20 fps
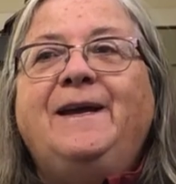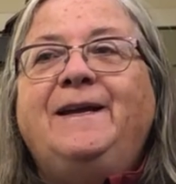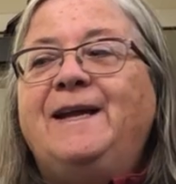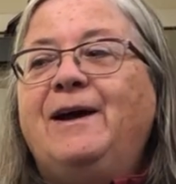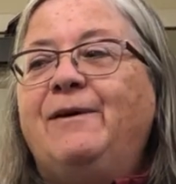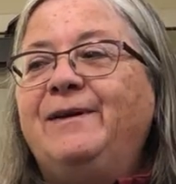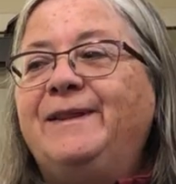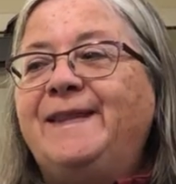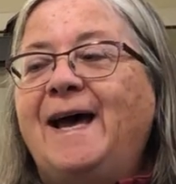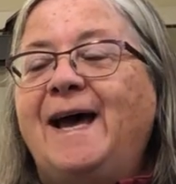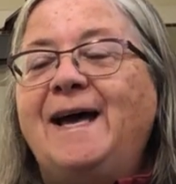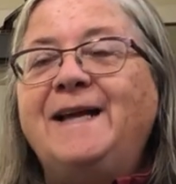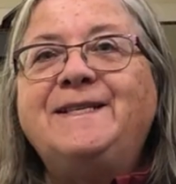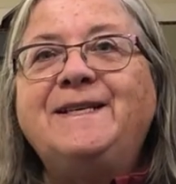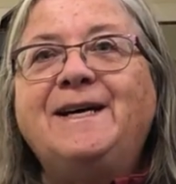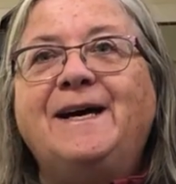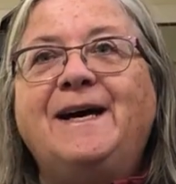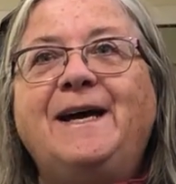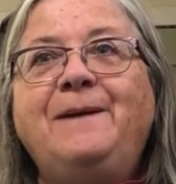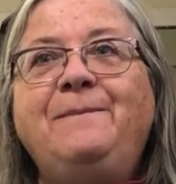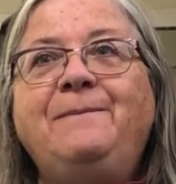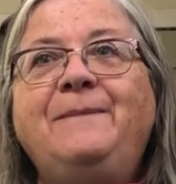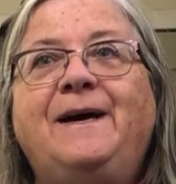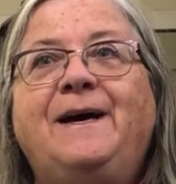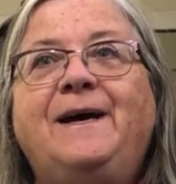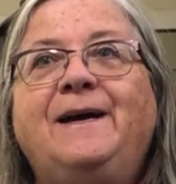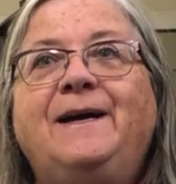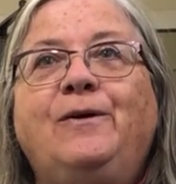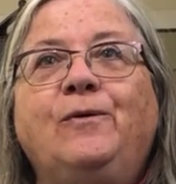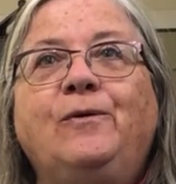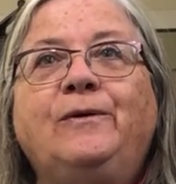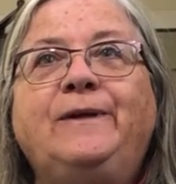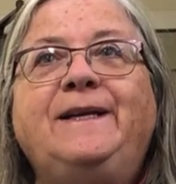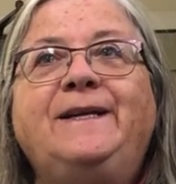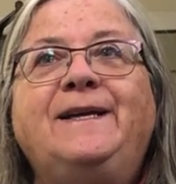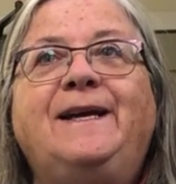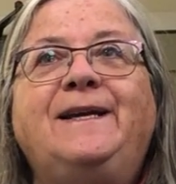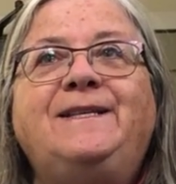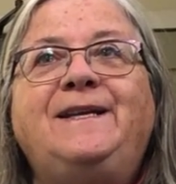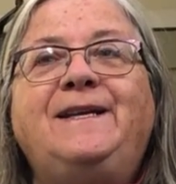Now at that time, early
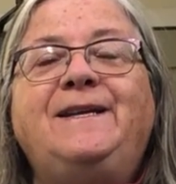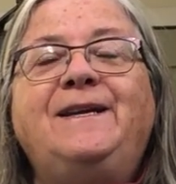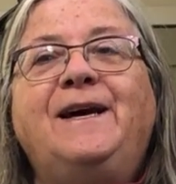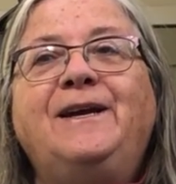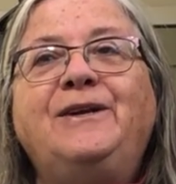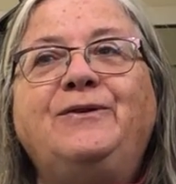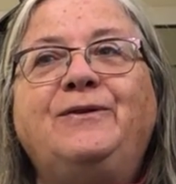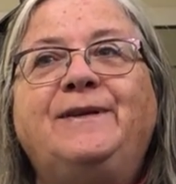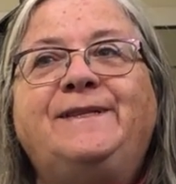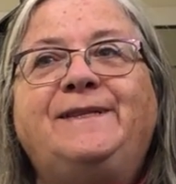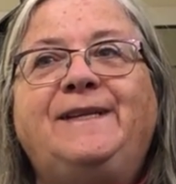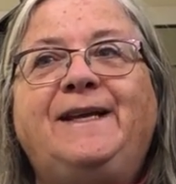1900s,